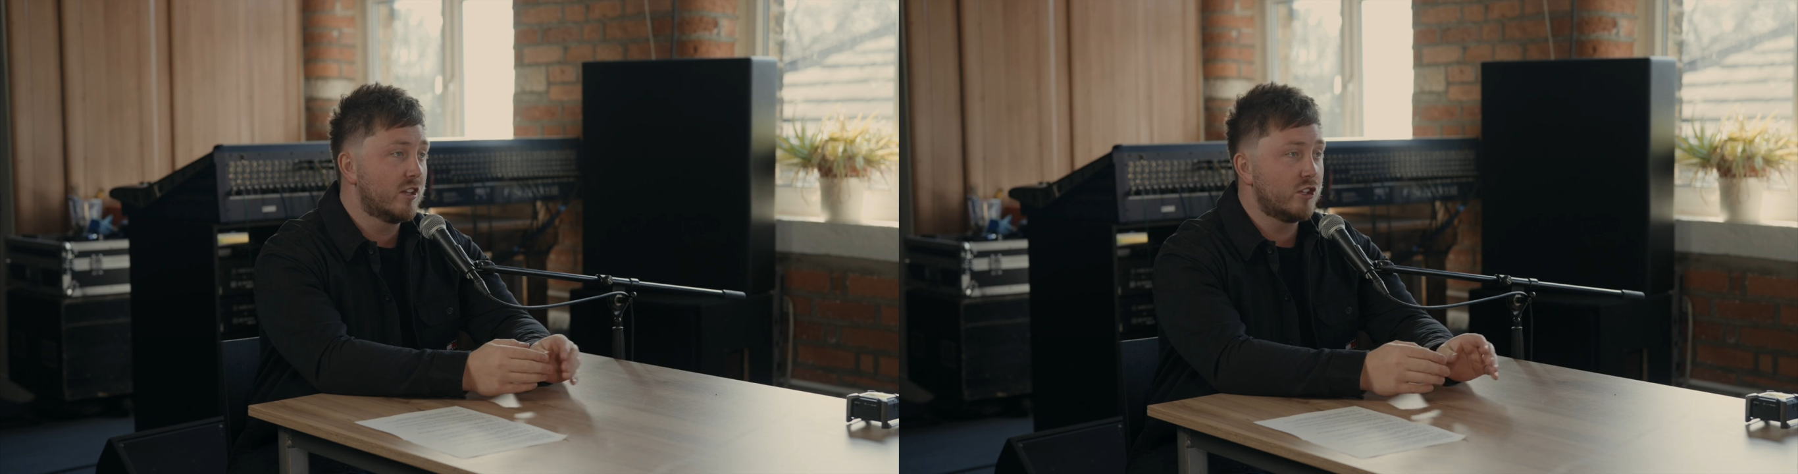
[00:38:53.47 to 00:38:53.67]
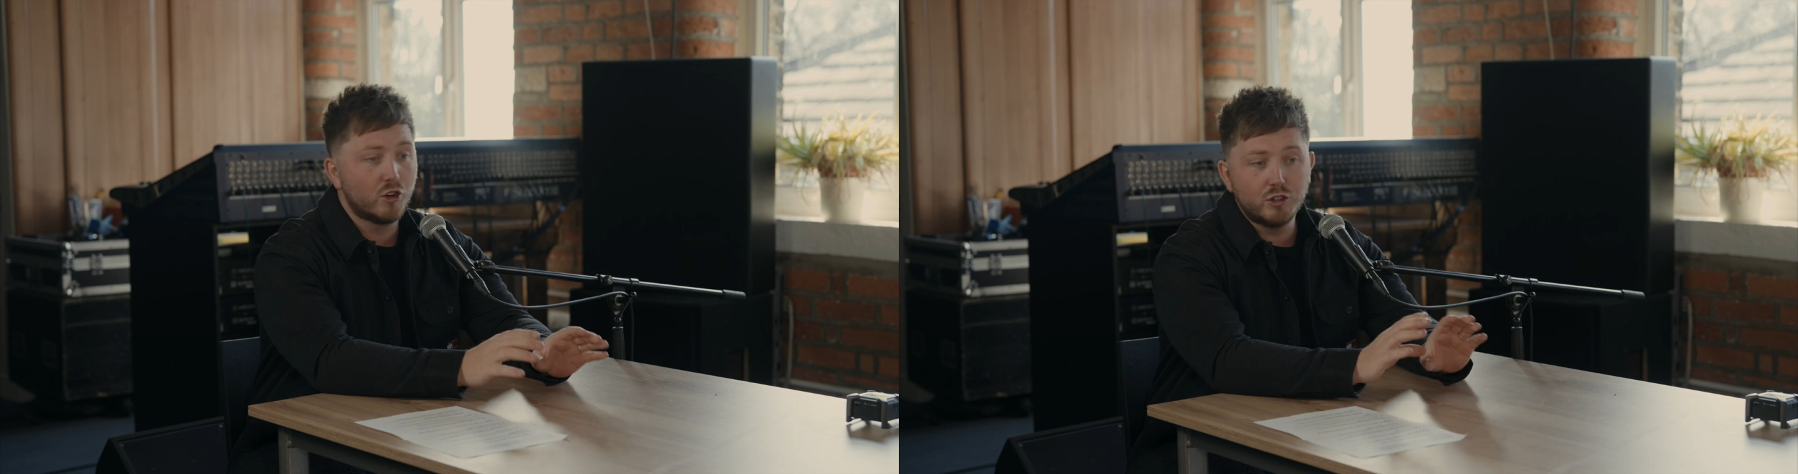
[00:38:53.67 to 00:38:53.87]

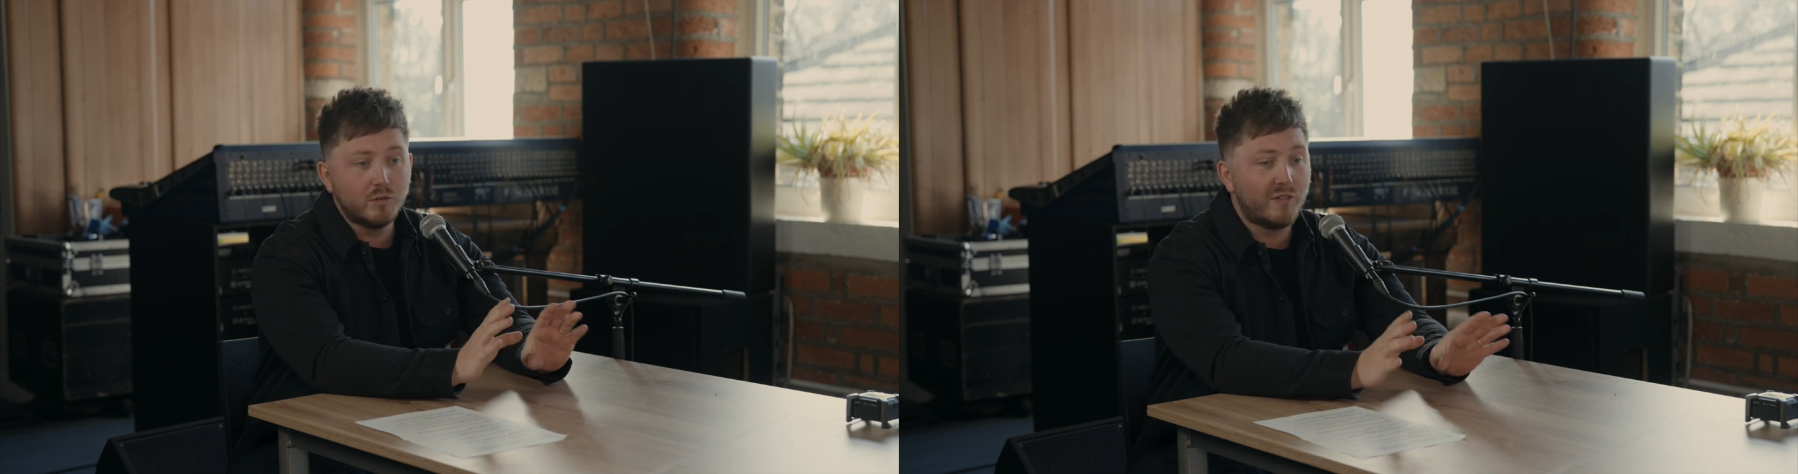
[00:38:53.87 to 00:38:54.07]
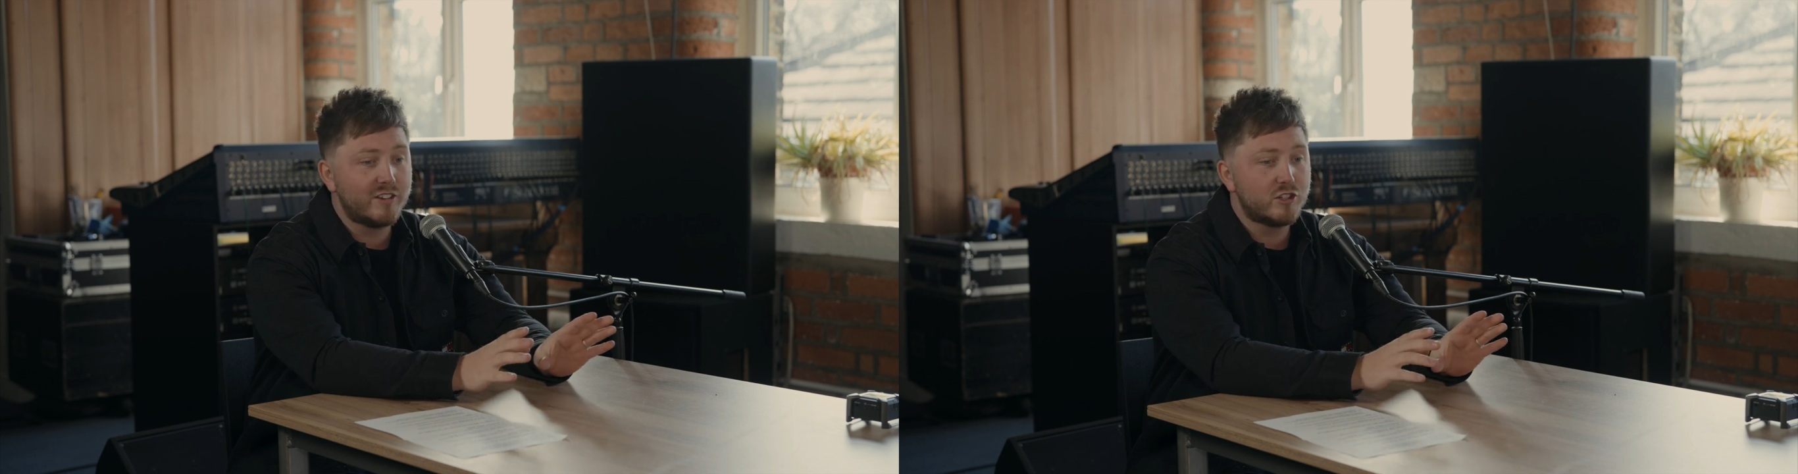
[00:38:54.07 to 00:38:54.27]
your
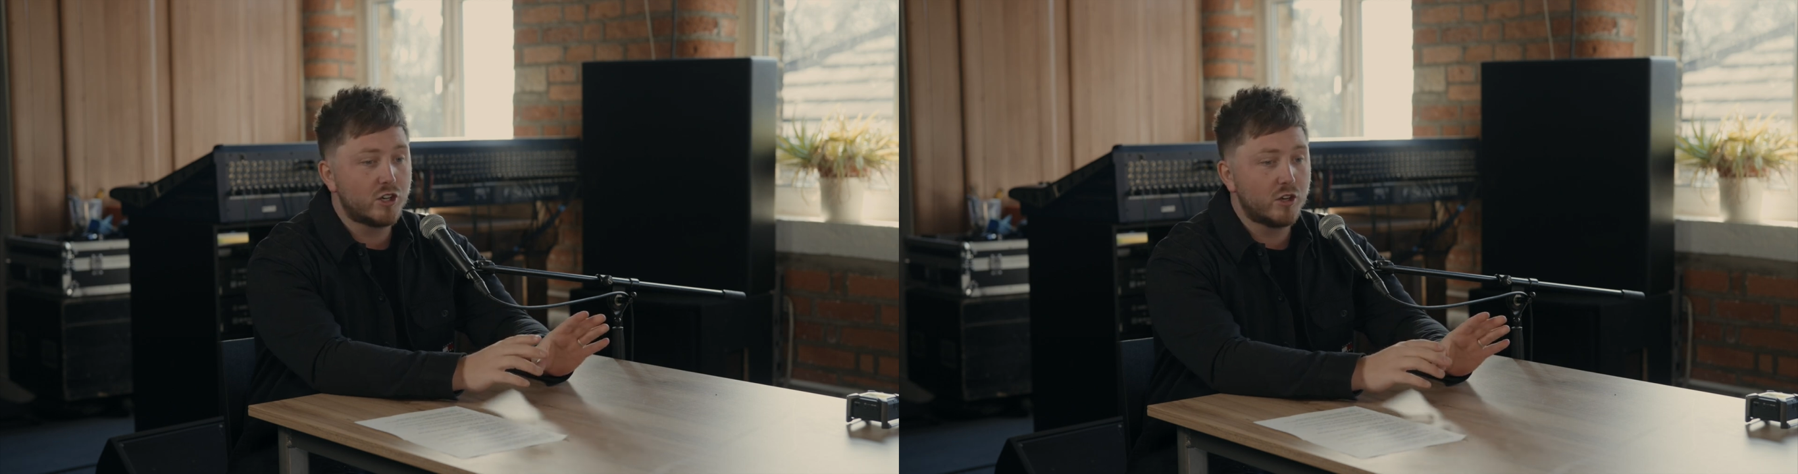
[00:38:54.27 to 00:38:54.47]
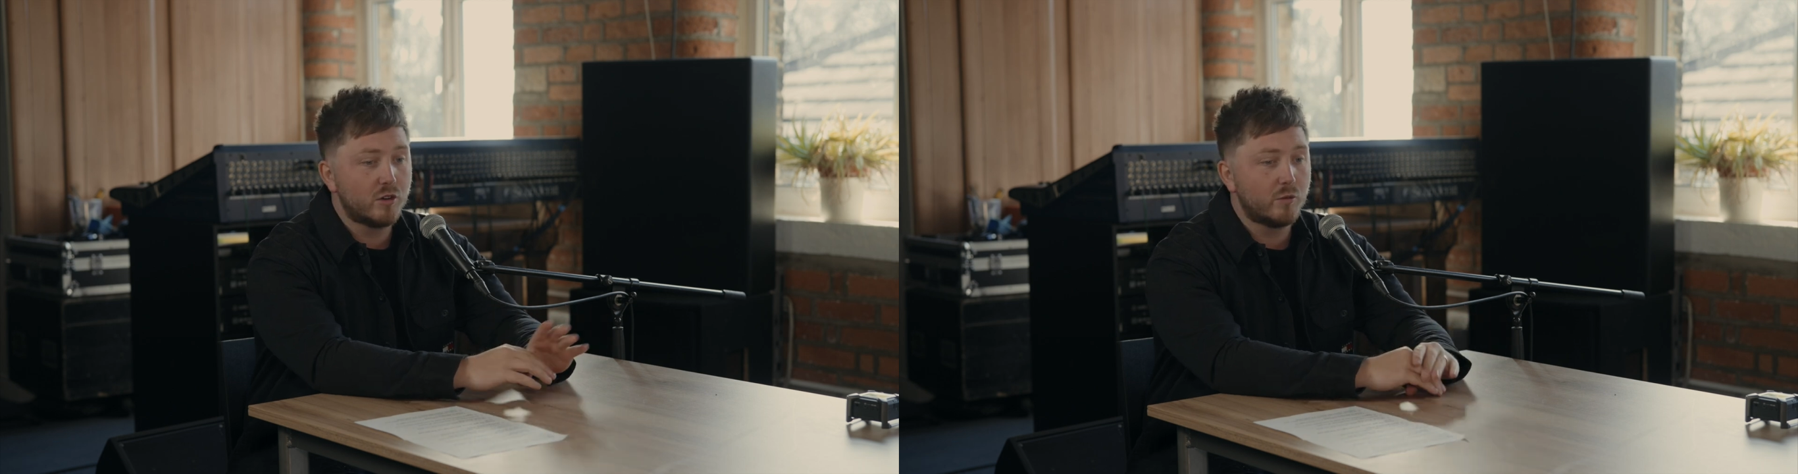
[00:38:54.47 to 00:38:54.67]
new venture